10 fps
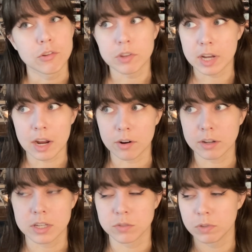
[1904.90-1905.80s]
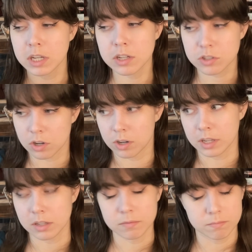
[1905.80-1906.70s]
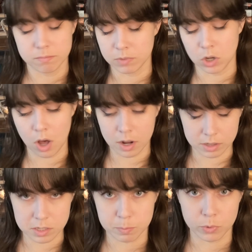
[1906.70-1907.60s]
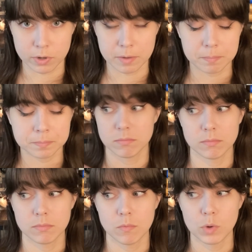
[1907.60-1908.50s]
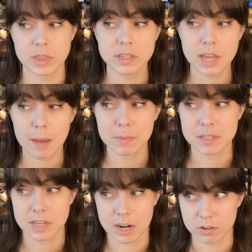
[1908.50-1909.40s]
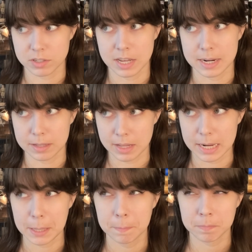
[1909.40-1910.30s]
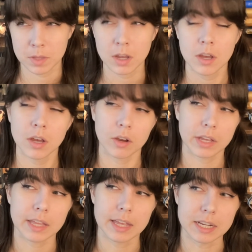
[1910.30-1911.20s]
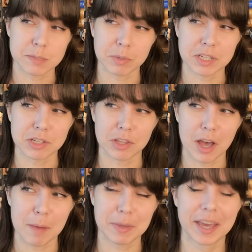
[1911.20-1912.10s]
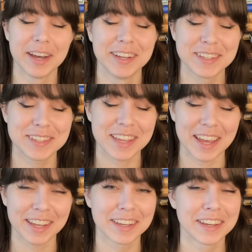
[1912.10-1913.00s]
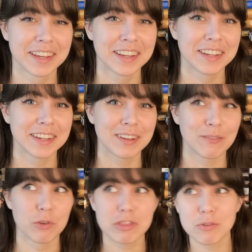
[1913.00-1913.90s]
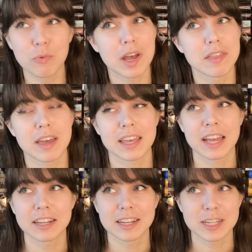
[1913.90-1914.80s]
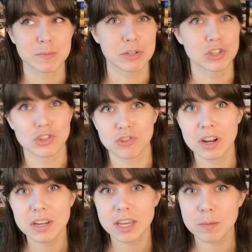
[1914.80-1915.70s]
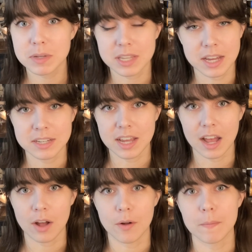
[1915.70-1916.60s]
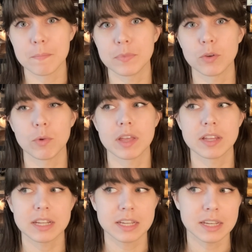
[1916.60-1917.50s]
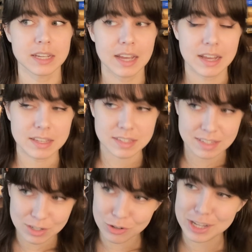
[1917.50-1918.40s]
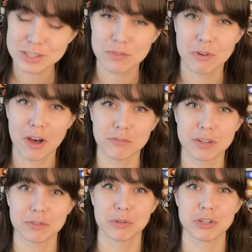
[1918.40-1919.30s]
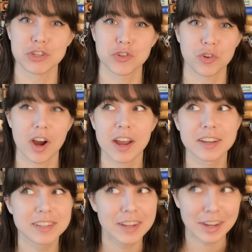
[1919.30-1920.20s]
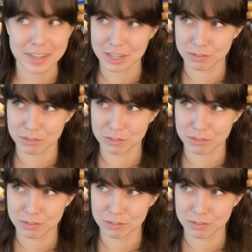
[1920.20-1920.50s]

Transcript: than Hera, because Vidian's already gone at this point. When this happens, Hera's kind of like, okay, that explains a lot, because like with the way that Kanan has been just trying to keep his head down, the way that he still gets involved even though he's trying to not get